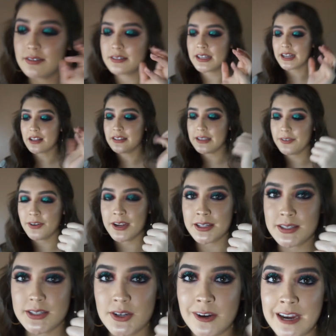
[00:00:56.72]
I'll leave her
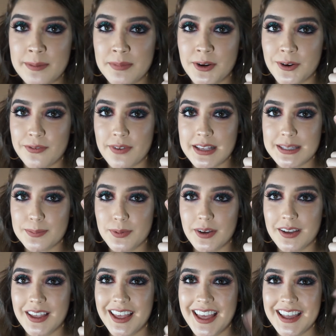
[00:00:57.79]
Instagram and her
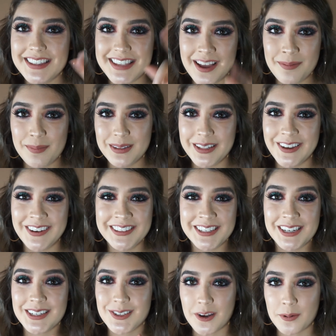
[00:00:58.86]
Facebook down below in the
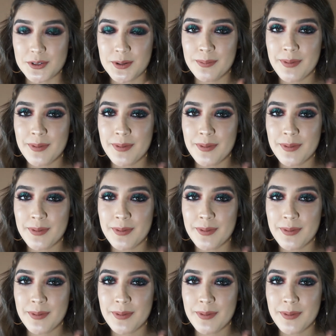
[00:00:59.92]
description